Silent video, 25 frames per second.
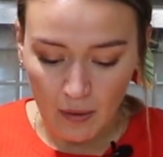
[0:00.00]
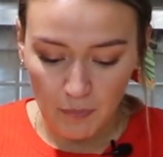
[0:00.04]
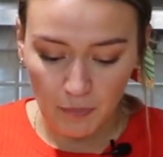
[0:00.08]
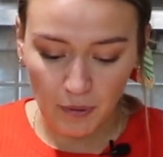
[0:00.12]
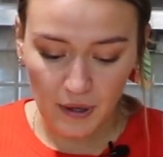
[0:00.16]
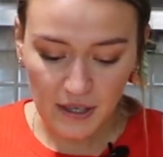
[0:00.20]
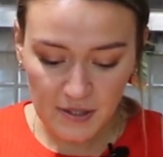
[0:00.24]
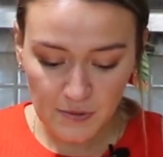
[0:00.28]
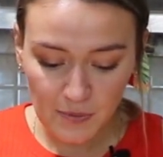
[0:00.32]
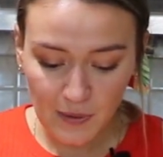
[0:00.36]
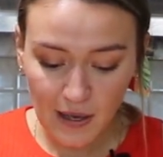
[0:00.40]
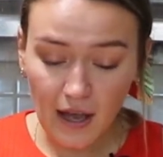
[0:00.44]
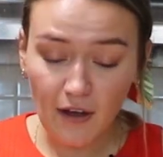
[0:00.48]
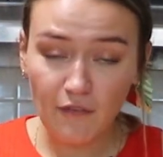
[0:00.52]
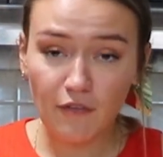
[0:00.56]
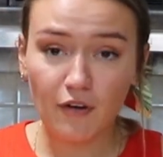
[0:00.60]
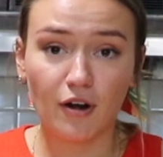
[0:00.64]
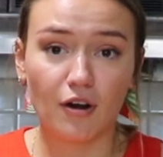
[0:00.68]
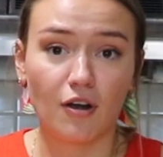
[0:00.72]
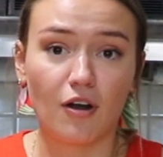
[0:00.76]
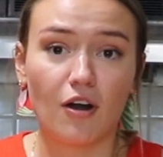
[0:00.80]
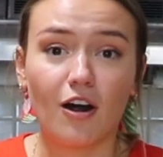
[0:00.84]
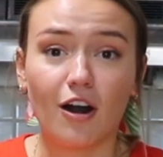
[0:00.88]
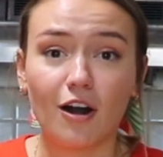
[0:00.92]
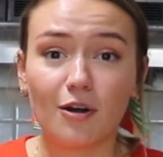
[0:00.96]
Plus we have
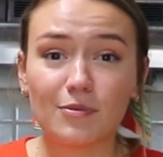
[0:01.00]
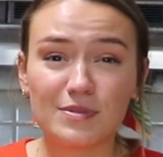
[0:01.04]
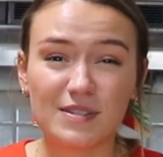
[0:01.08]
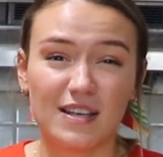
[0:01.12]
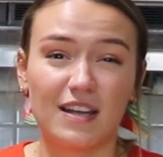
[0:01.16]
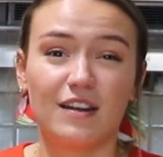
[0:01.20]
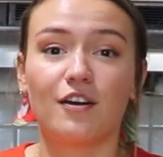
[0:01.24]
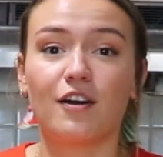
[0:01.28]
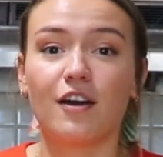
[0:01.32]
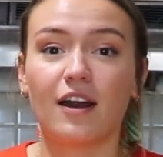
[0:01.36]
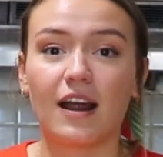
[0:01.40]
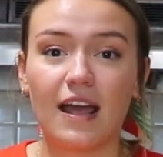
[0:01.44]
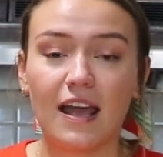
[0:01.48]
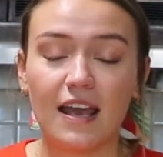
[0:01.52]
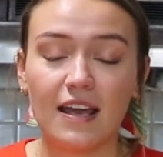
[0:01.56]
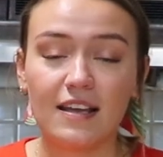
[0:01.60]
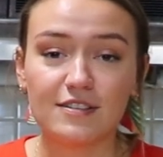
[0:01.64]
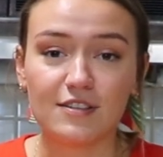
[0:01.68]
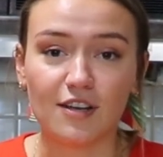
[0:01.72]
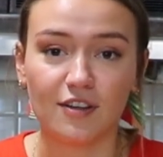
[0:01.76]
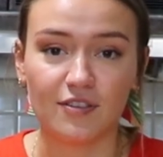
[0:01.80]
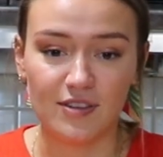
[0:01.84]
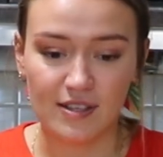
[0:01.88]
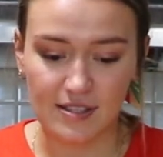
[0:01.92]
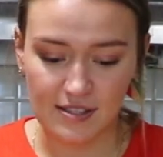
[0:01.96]
our carbs and our
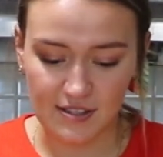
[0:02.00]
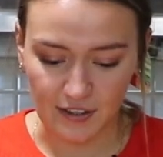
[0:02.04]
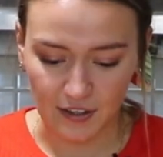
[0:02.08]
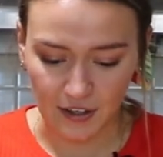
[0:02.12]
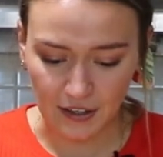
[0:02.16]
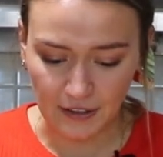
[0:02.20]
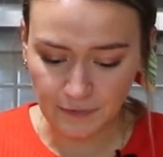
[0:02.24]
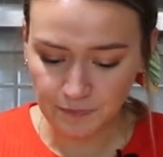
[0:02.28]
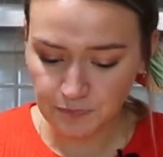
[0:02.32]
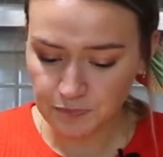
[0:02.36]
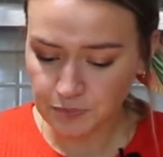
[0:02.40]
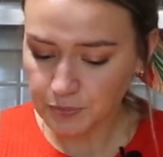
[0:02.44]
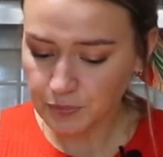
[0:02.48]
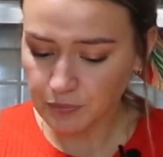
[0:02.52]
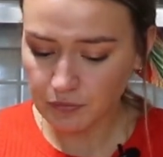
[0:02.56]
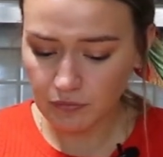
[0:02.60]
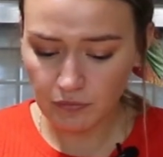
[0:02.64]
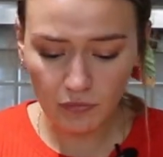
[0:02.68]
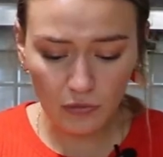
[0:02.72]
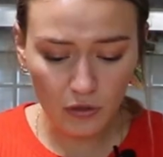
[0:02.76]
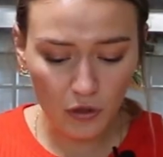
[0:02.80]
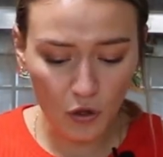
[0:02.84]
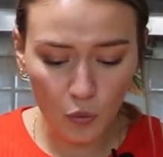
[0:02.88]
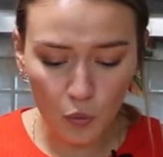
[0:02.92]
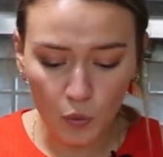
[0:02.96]
eggs on the side.
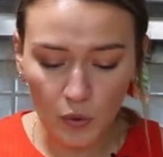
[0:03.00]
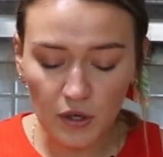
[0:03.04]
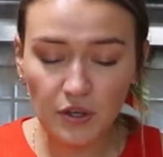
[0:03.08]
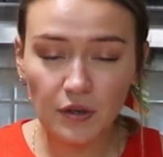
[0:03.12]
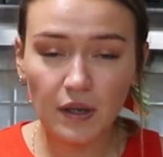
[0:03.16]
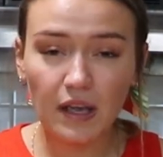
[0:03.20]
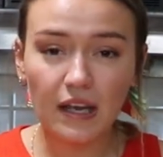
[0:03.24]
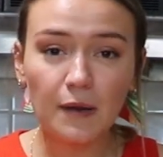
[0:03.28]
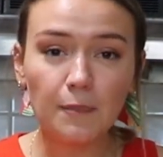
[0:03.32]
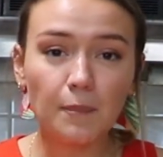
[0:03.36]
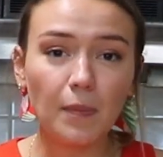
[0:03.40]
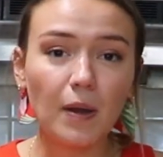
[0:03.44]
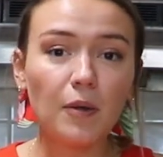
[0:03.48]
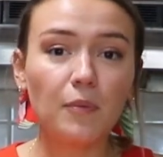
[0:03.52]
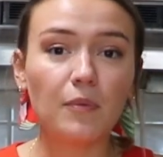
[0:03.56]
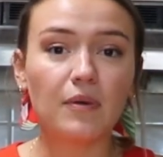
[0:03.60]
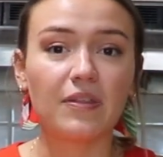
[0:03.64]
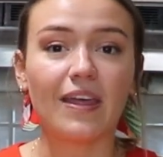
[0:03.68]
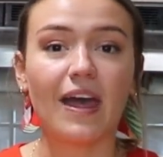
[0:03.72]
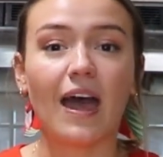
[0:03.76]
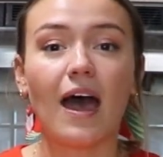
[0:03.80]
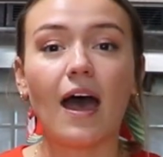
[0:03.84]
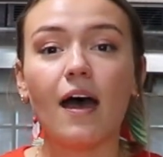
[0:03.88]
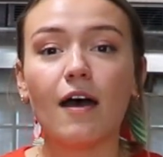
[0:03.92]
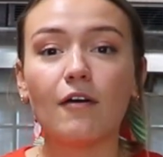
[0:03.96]
When you get a bite
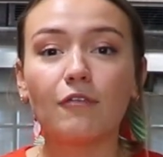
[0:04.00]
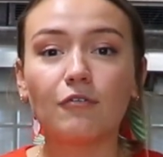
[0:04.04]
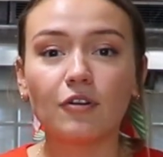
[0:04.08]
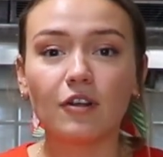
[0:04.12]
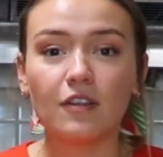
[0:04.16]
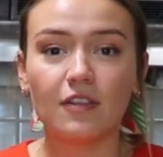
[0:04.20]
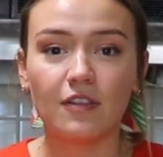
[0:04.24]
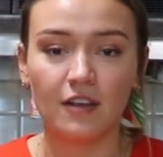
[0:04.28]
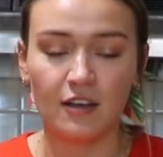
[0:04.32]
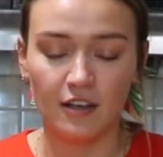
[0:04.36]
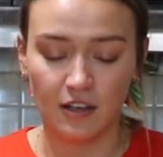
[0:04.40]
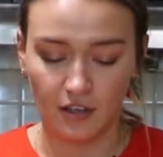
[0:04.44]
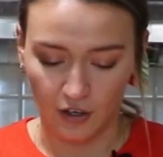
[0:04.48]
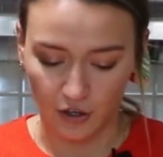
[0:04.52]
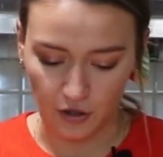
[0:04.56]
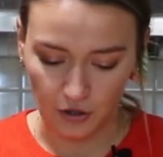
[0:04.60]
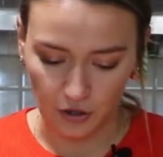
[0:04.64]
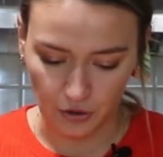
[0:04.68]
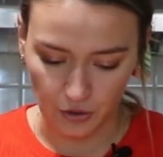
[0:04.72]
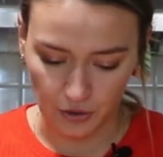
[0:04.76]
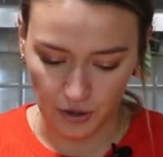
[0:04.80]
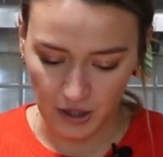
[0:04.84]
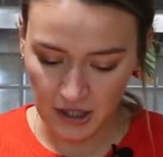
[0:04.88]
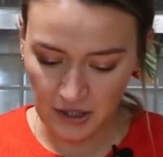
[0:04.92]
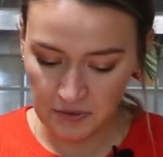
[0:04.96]
with everything
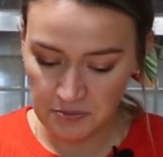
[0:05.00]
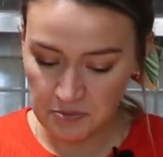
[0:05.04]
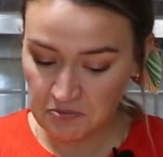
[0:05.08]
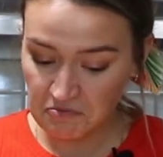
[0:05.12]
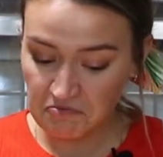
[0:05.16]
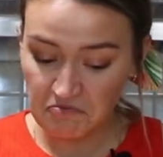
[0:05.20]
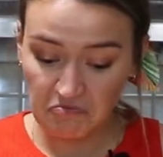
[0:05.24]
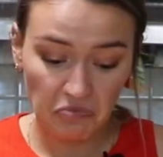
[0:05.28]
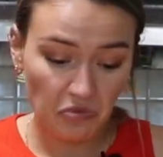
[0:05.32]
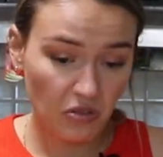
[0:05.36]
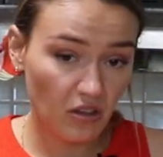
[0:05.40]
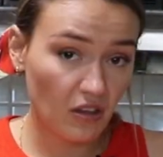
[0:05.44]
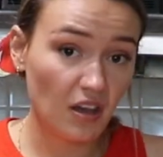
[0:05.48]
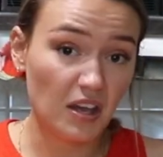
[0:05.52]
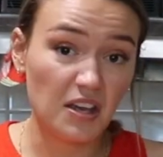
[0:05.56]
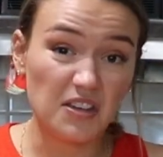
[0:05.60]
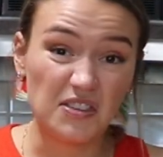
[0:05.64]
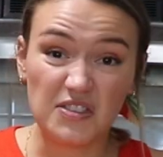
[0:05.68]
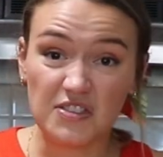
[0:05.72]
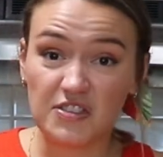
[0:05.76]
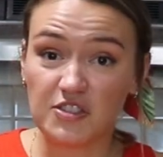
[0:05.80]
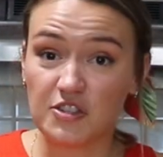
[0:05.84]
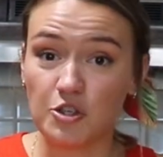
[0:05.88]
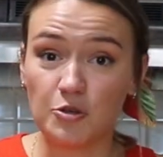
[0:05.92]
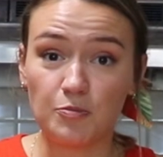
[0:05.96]
included,
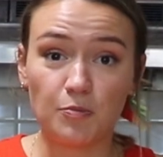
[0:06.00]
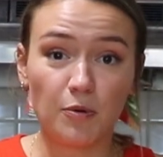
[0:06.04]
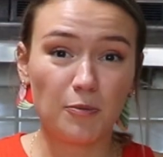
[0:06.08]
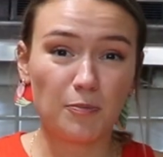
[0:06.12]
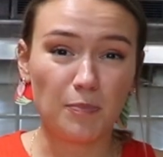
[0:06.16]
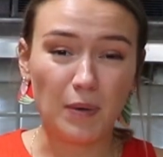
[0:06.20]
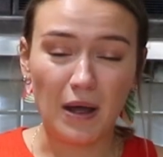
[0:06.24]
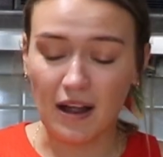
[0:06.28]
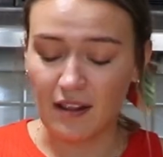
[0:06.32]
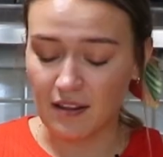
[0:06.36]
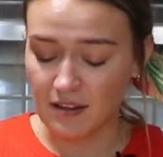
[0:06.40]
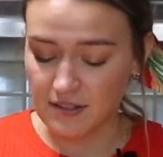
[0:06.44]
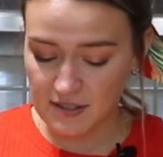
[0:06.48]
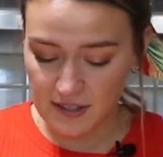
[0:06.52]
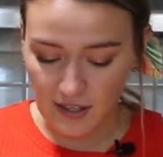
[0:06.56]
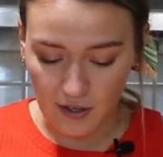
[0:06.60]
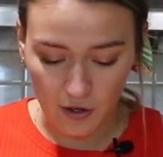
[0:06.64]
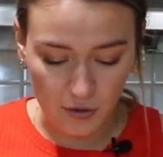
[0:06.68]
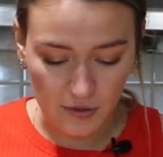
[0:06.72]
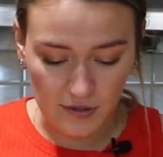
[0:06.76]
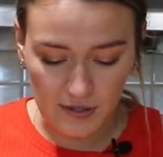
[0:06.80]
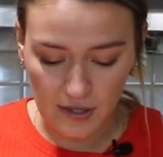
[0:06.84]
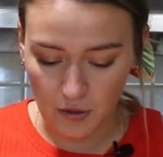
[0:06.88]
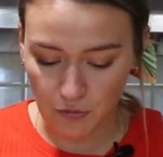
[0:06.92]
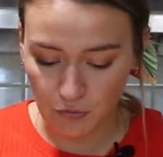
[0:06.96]
it's super balanced, it
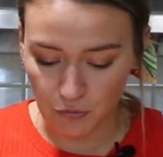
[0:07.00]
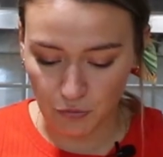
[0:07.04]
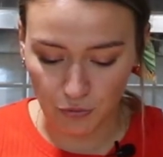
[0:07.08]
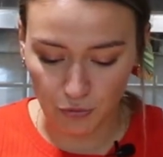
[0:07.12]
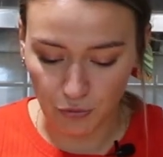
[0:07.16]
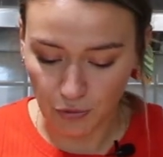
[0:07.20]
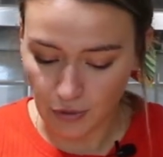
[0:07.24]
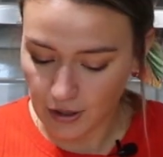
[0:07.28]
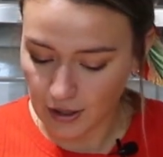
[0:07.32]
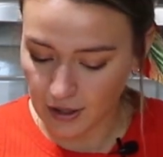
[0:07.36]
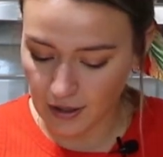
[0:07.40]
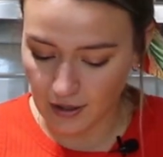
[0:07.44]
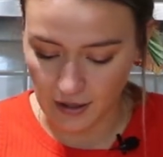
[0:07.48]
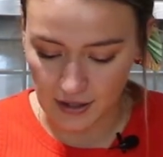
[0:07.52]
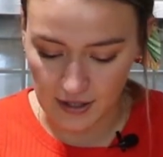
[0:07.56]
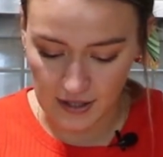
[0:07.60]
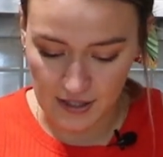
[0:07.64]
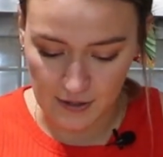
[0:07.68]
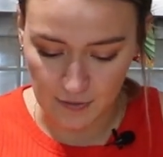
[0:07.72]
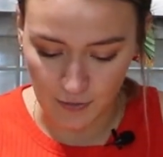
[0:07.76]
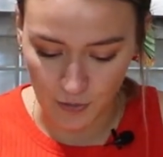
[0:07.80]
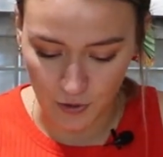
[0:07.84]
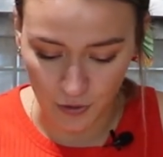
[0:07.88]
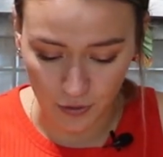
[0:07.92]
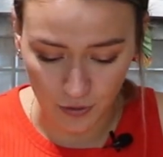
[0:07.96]
goes down really
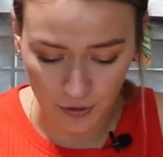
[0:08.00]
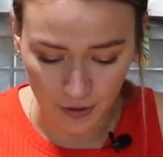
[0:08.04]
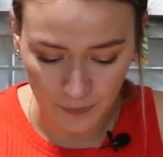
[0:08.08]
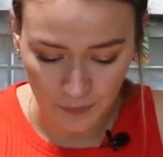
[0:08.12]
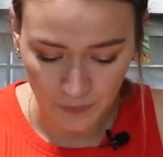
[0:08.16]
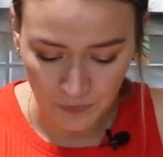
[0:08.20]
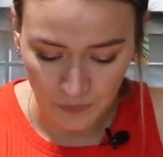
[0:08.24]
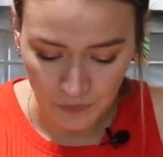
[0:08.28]
smooth.